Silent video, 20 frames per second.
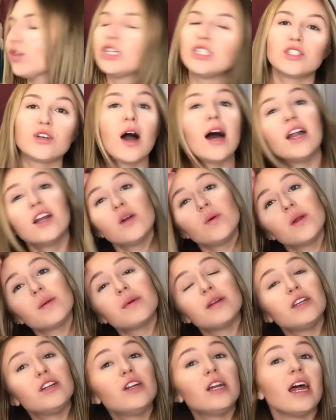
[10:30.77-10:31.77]
So I don't know what I'm
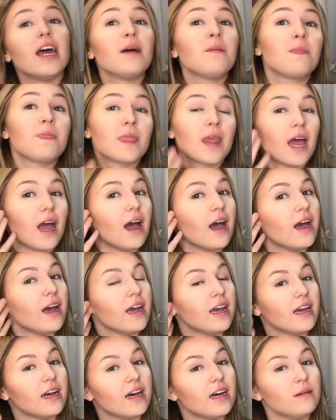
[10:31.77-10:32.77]
going to do today.
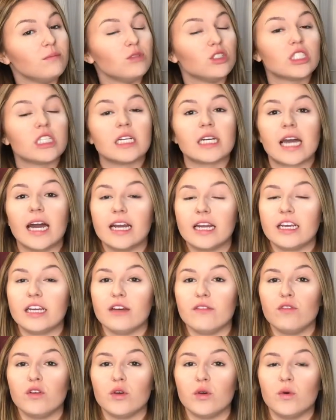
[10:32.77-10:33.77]
I'm just going to kind of
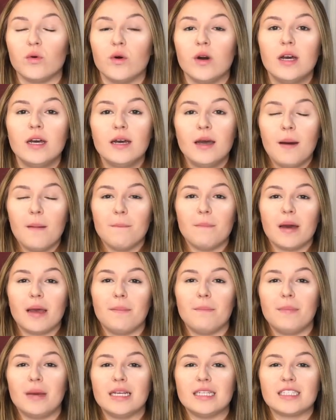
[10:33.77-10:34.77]
give you my
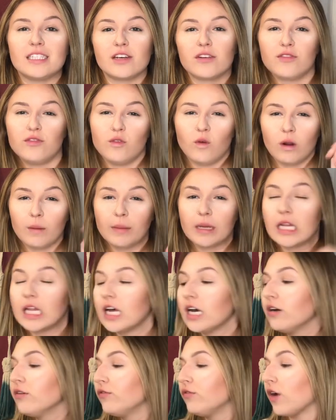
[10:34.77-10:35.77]
basic
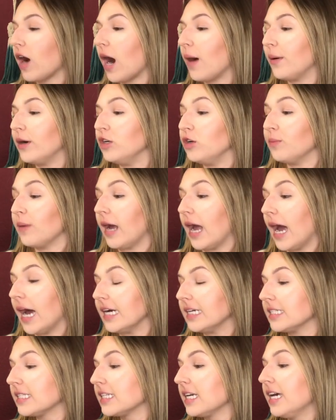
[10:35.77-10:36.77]
formula for how I do my
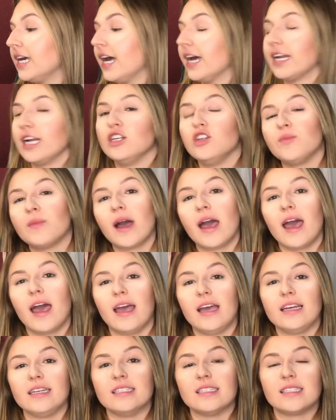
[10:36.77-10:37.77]
eyes. And I do my
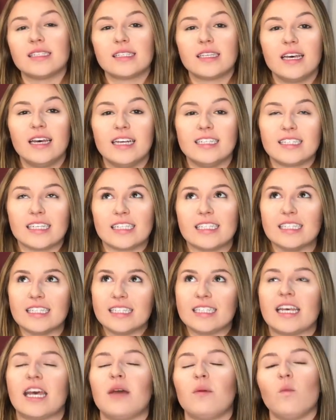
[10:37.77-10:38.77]
eyes, it's like the
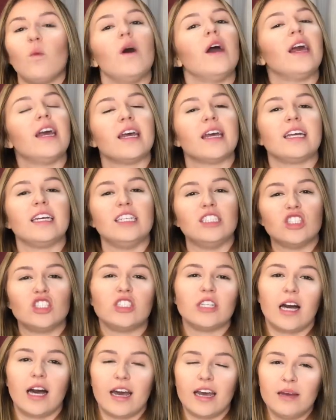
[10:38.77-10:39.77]
same way
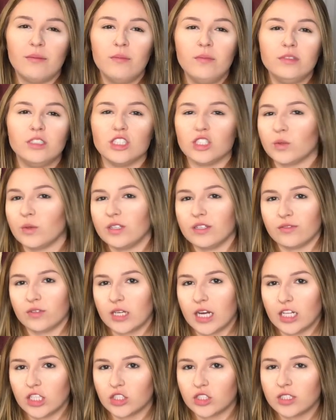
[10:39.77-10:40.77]
each time, just with
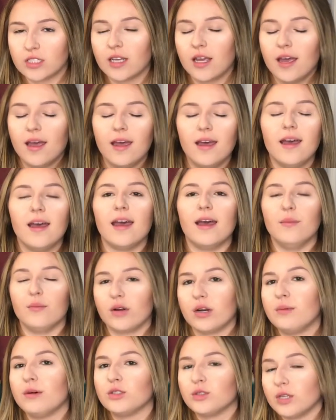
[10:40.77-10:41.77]
different colors. And
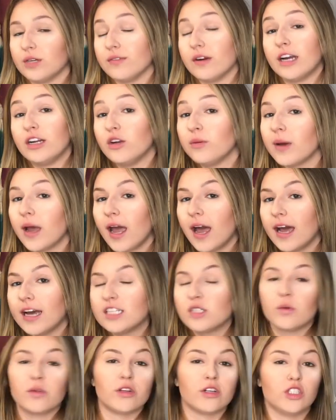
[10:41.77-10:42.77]
pretty much whenever I do my
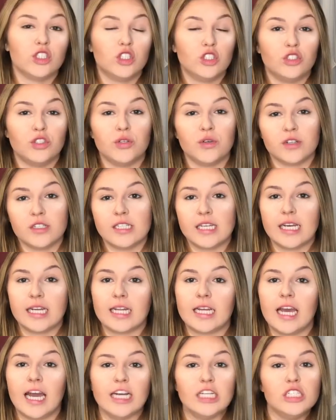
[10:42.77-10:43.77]
eyes, whether it's shoot or
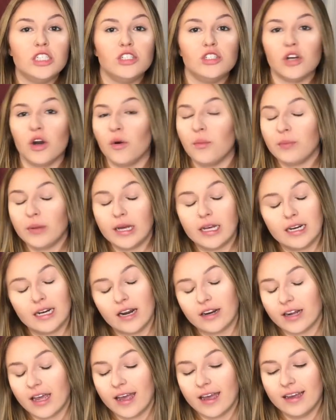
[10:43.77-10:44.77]
daily, I don't plan it
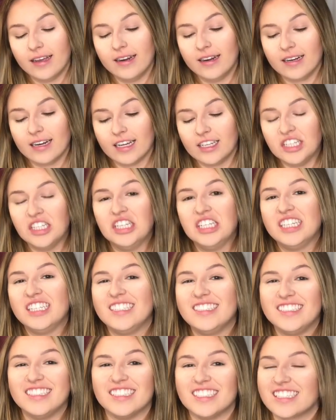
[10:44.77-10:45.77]
out ahead and I
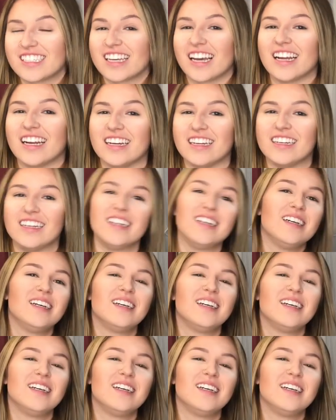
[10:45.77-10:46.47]
just kind of